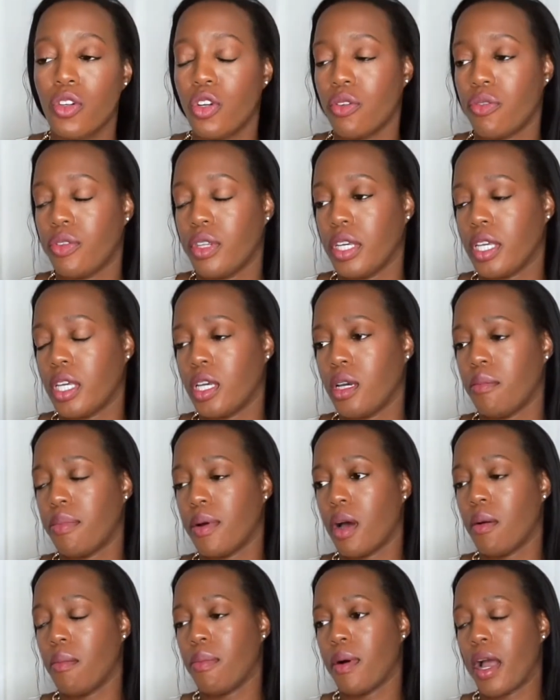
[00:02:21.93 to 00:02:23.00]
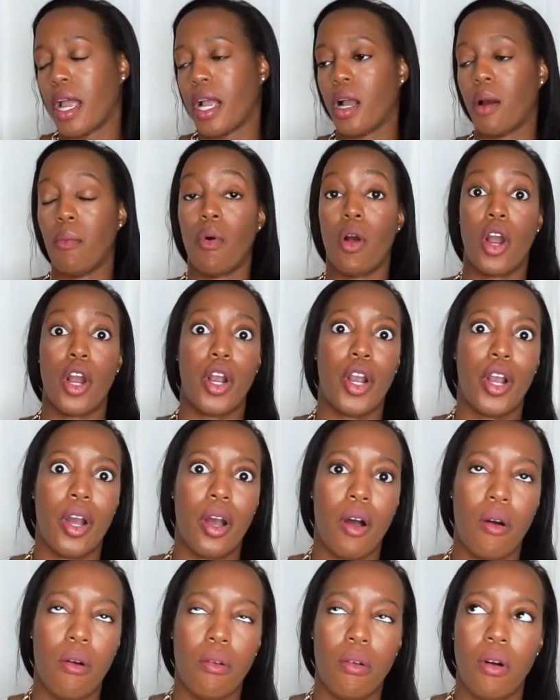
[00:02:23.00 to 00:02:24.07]
you're thinking about buying a
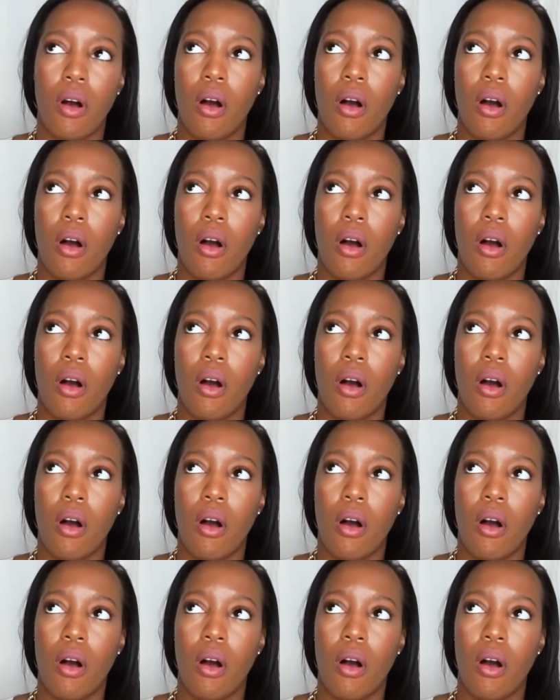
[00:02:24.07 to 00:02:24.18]
Margaux.